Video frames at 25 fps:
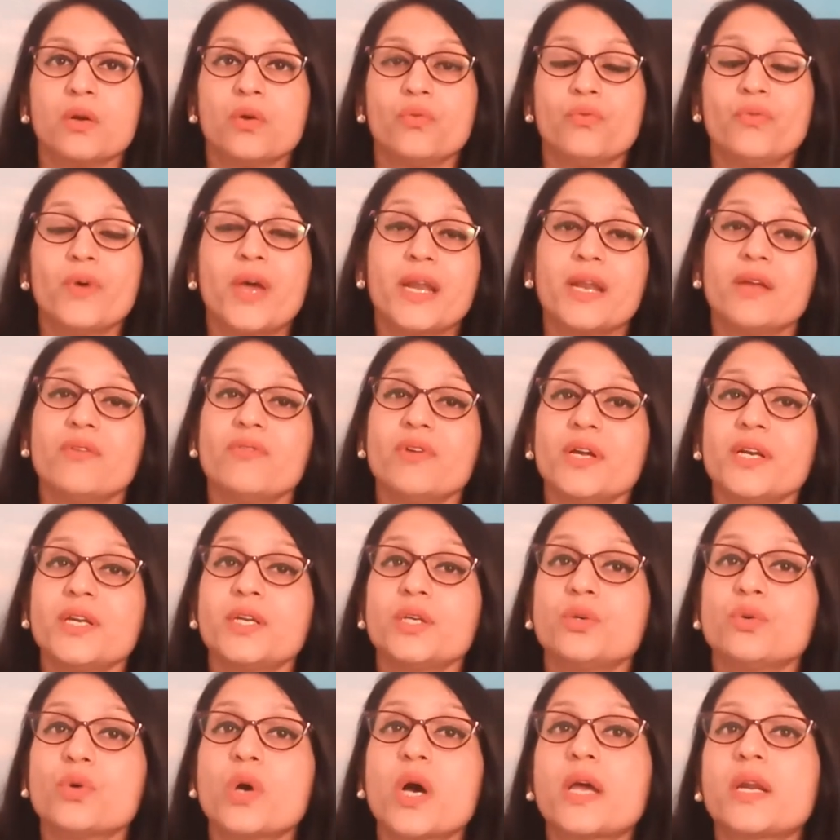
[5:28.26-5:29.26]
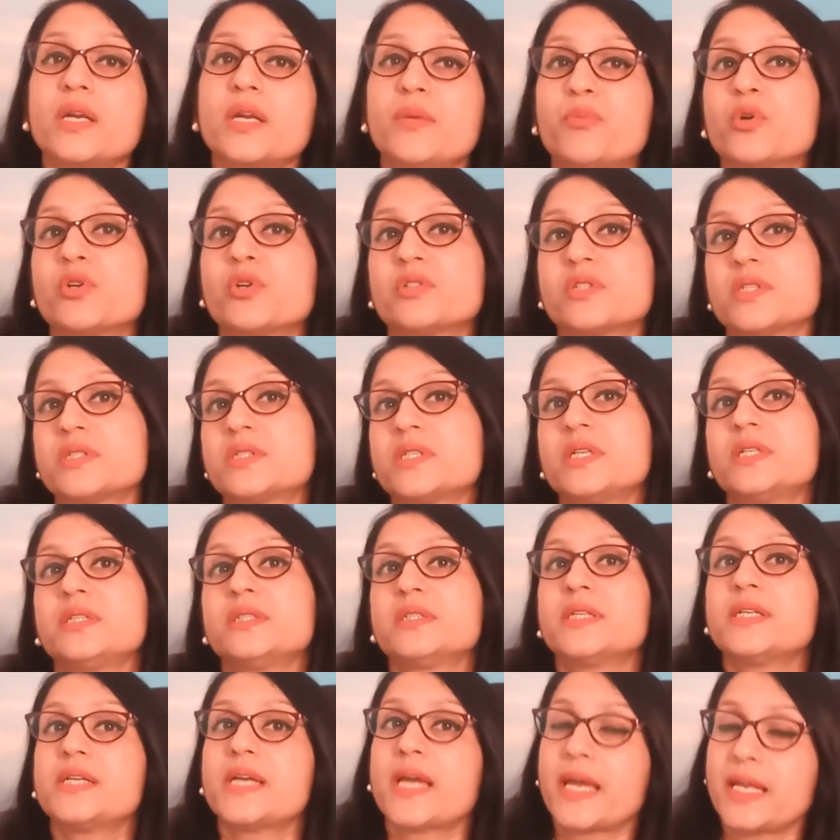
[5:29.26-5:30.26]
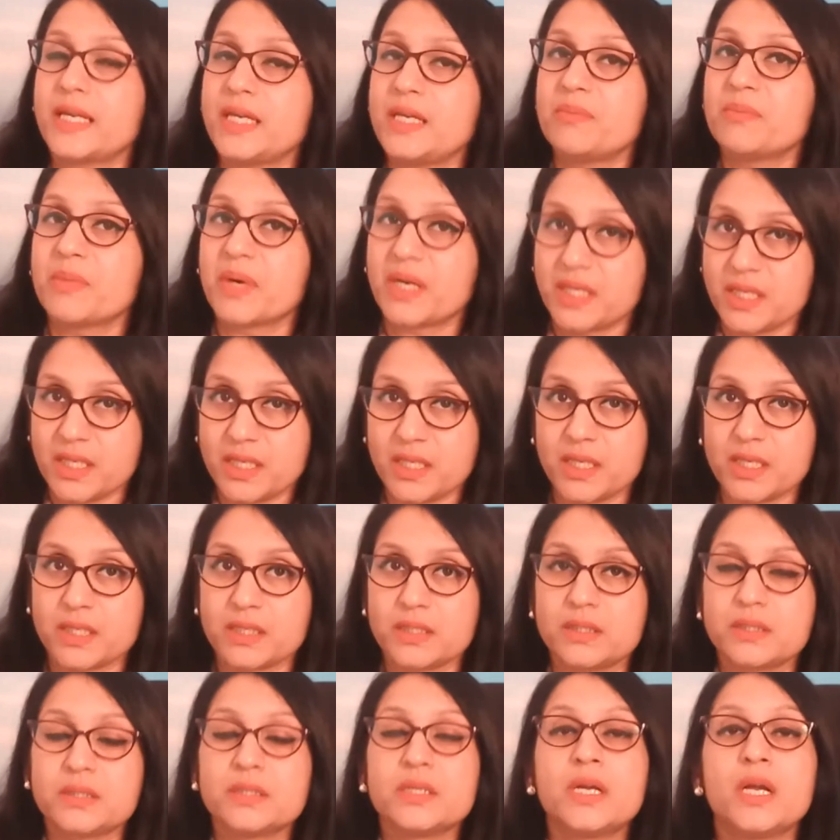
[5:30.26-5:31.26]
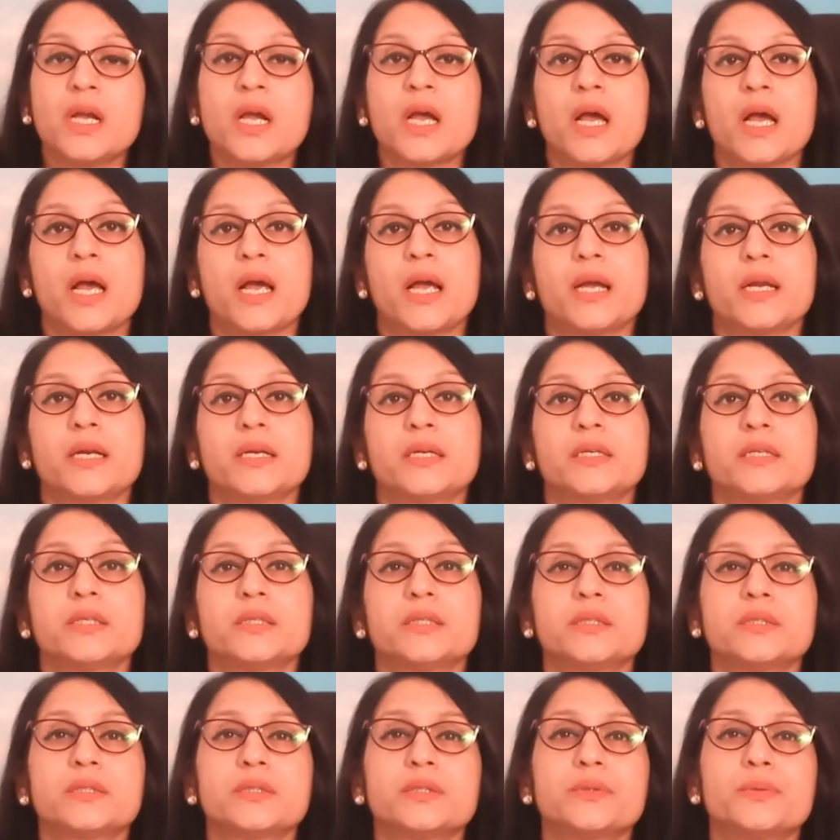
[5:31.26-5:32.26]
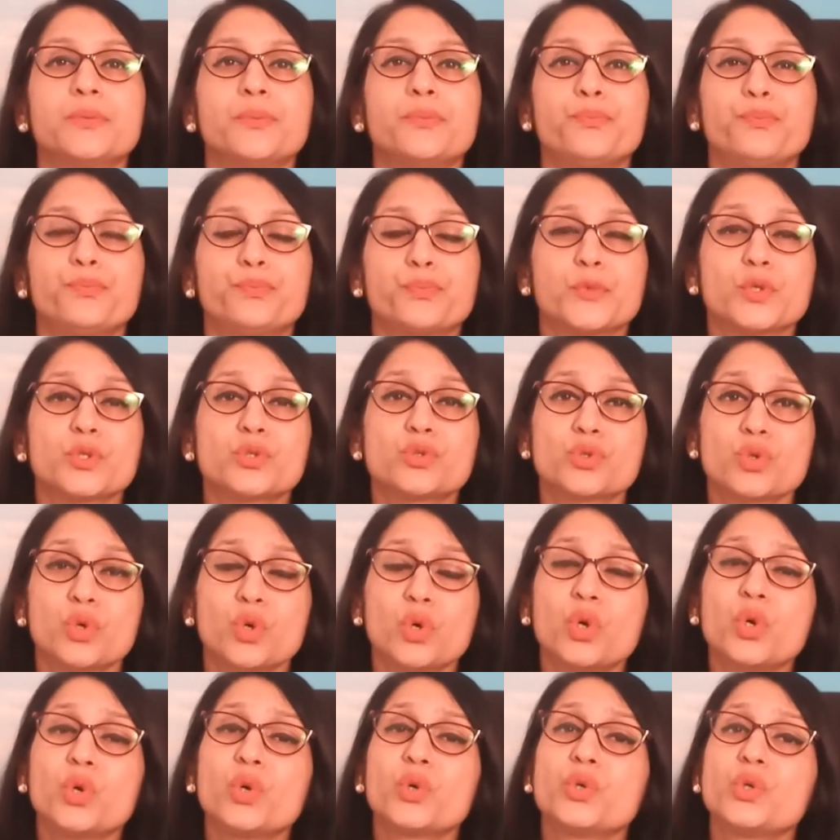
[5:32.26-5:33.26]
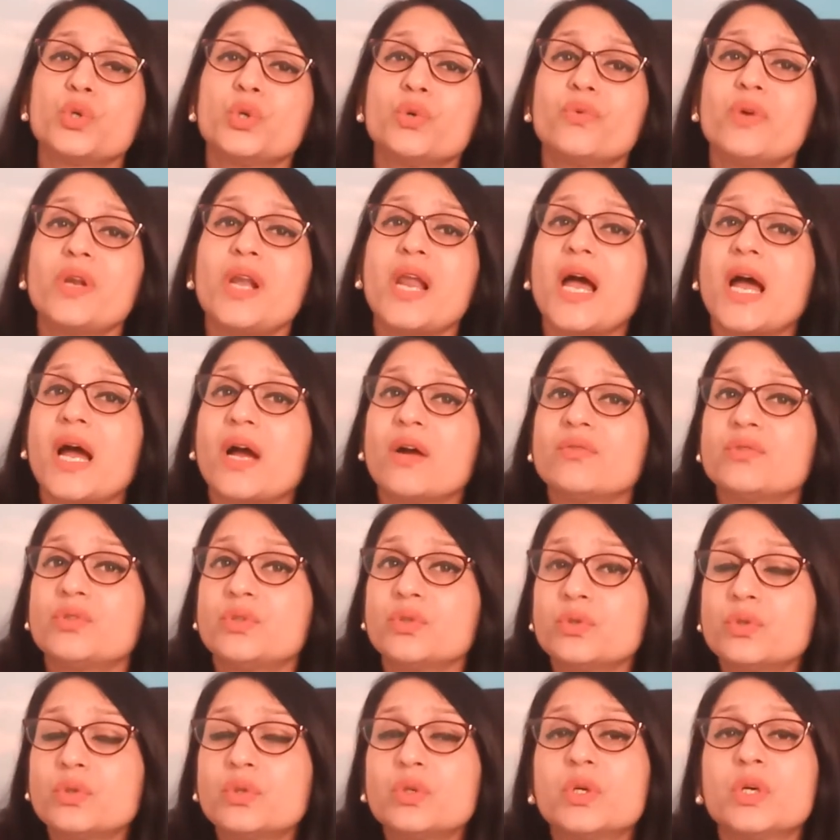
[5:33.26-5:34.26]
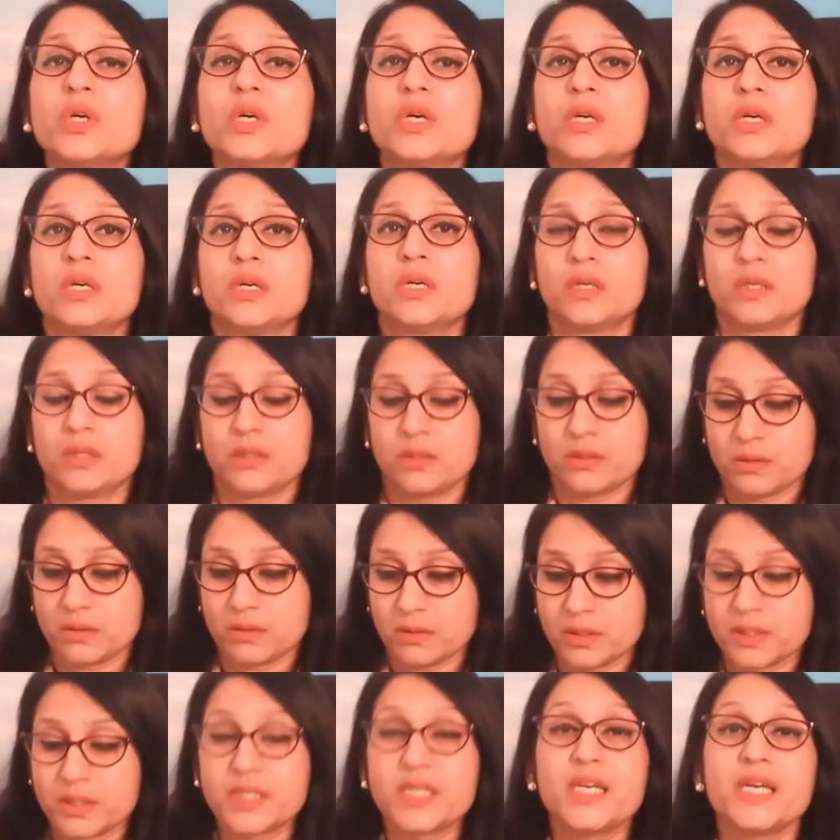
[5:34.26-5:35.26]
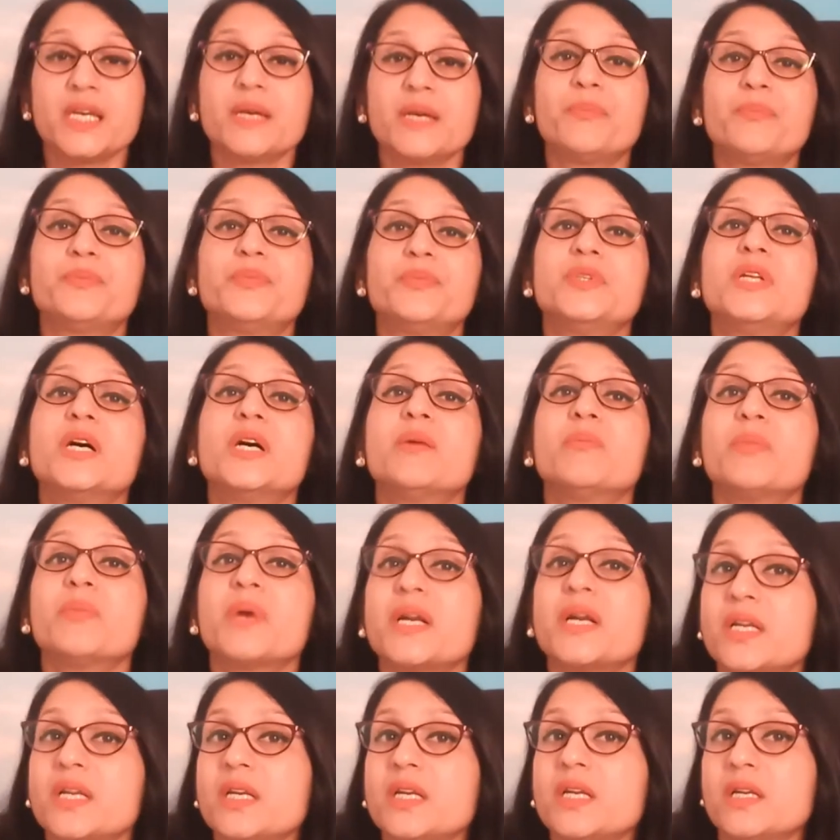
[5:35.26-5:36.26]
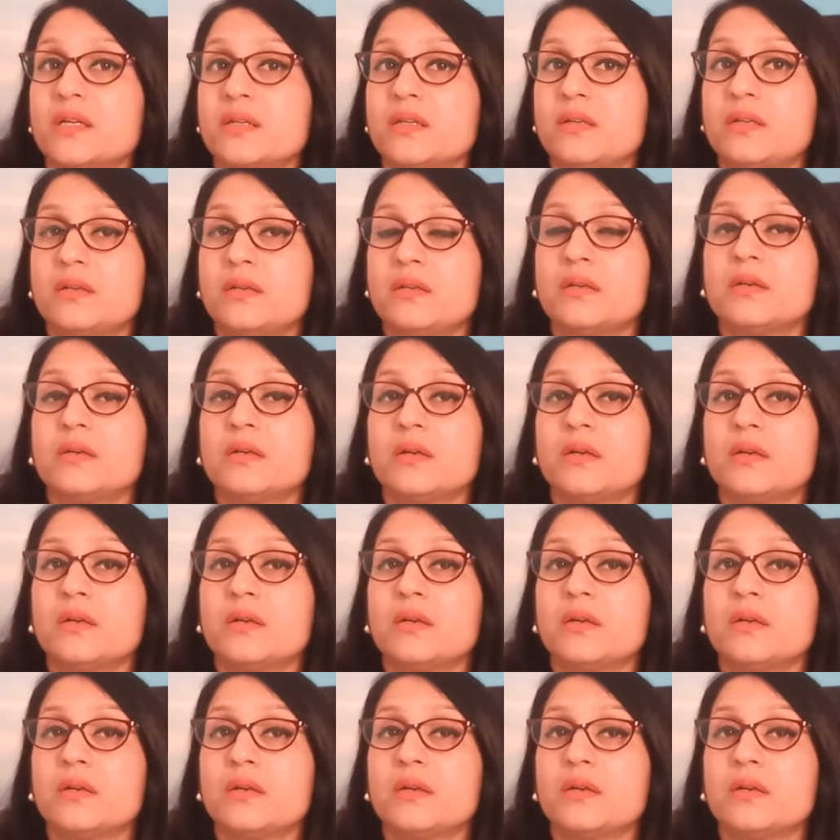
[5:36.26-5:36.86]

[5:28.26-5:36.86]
whenever you are reprocessing any material, and so you will have to keep the material